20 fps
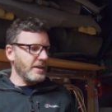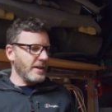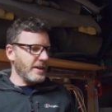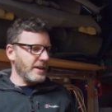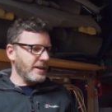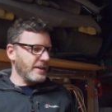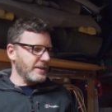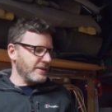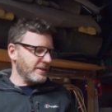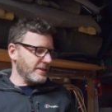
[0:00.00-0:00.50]

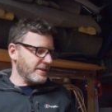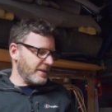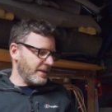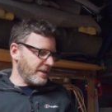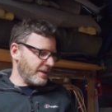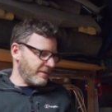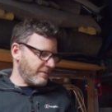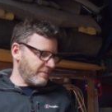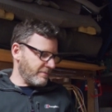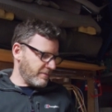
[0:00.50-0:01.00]

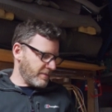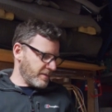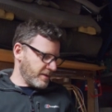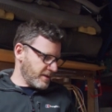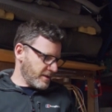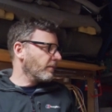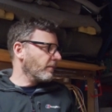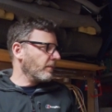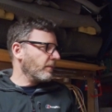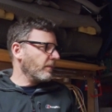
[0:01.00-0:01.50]
And
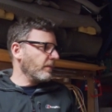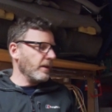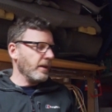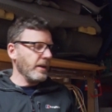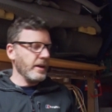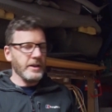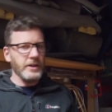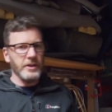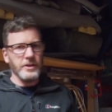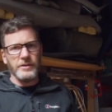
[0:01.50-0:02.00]

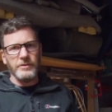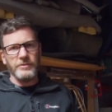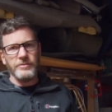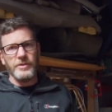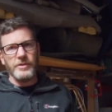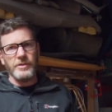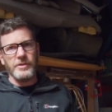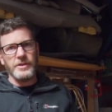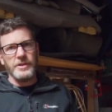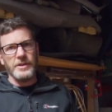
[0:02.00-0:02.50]
looking
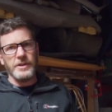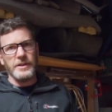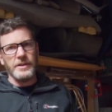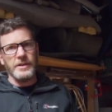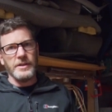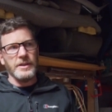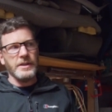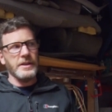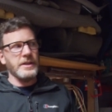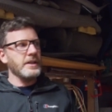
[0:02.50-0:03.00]
forward
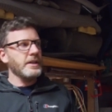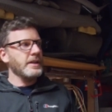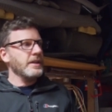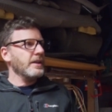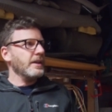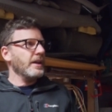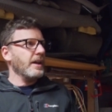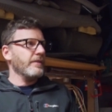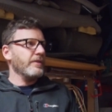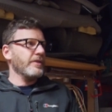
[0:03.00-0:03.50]
to
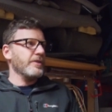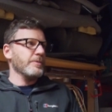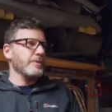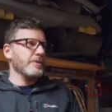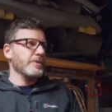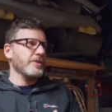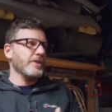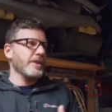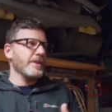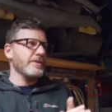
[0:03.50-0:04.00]
having some
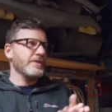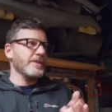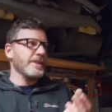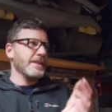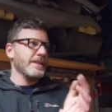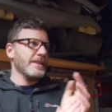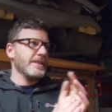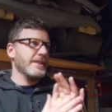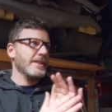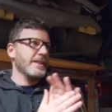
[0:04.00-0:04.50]
more drive
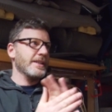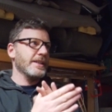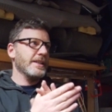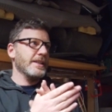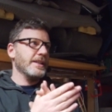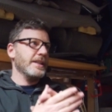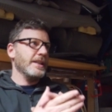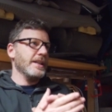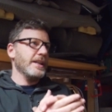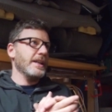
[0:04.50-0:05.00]
tests
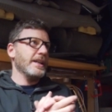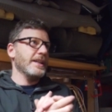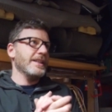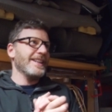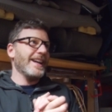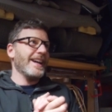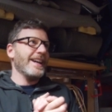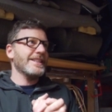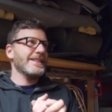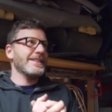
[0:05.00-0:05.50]

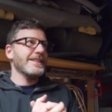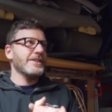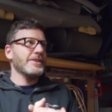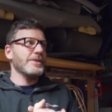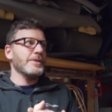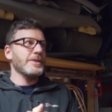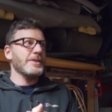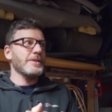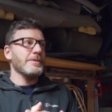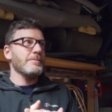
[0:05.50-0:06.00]
and actually
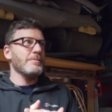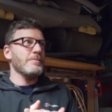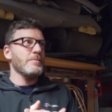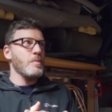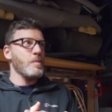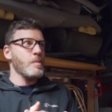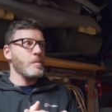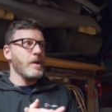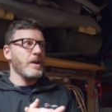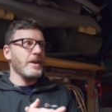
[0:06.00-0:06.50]
doing
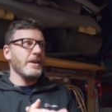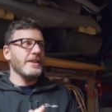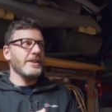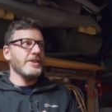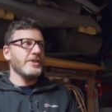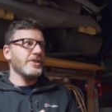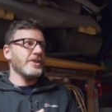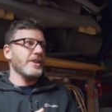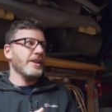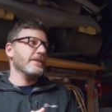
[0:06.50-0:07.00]
some
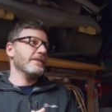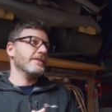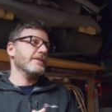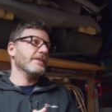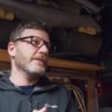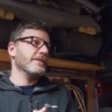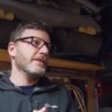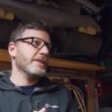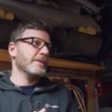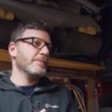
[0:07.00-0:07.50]
mileage
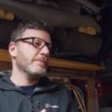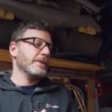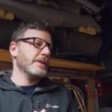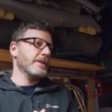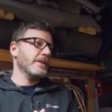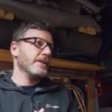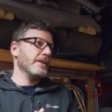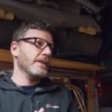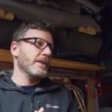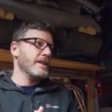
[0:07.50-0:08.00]
tests on this,
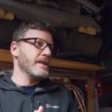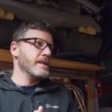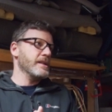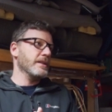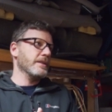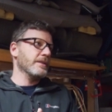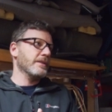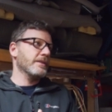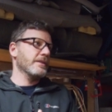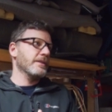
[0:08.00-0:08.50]

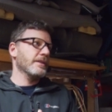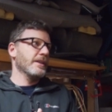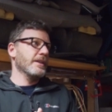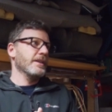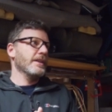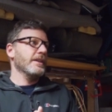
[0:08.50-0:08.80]
because